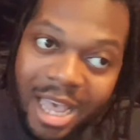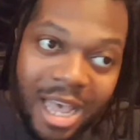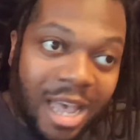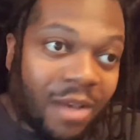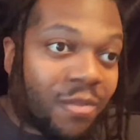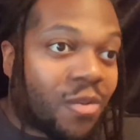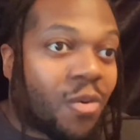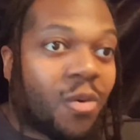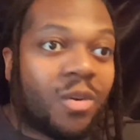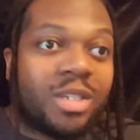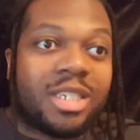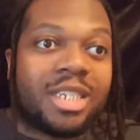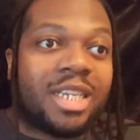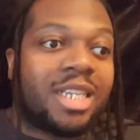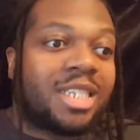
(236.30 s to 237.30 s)
Of
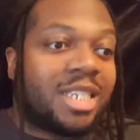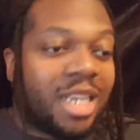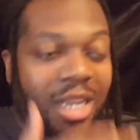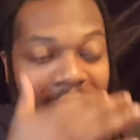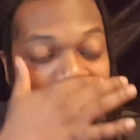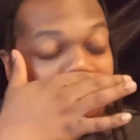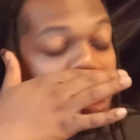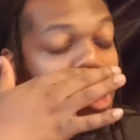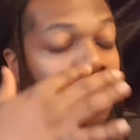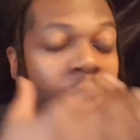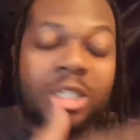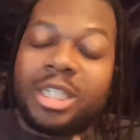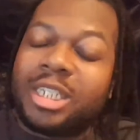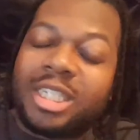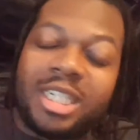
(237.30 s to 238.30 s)
course, it's
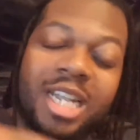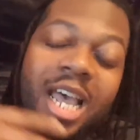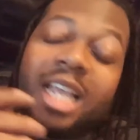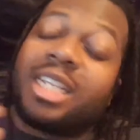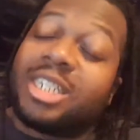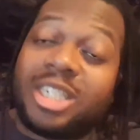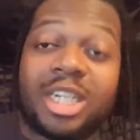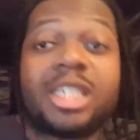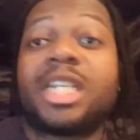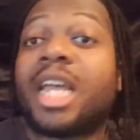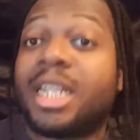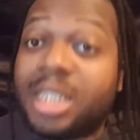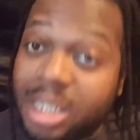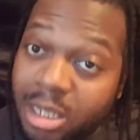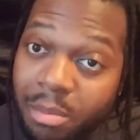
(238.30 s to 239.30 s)
not just
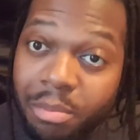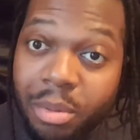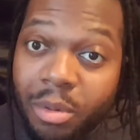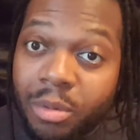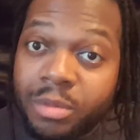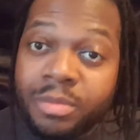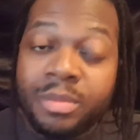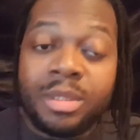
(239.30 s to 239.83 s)
that simple.